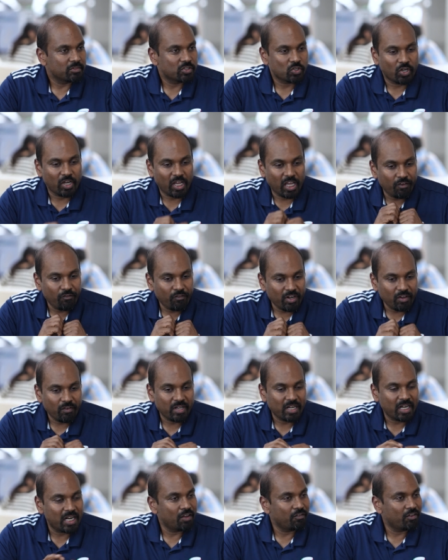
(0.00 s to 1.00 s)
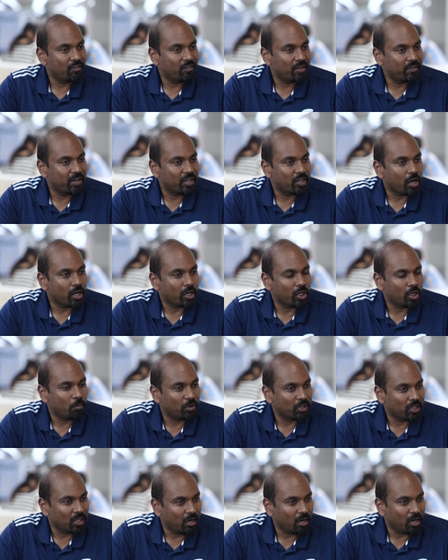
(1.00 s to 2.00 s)
So everyone and everywhere we are talking
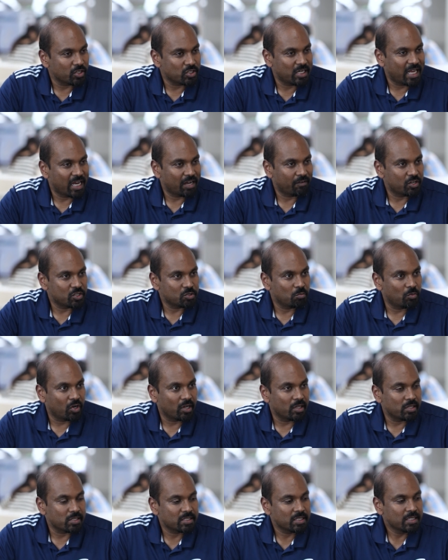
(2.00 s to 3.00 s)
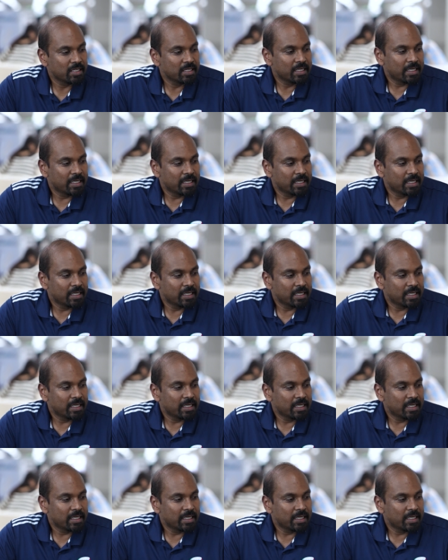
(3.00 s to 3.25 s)
about the large language models.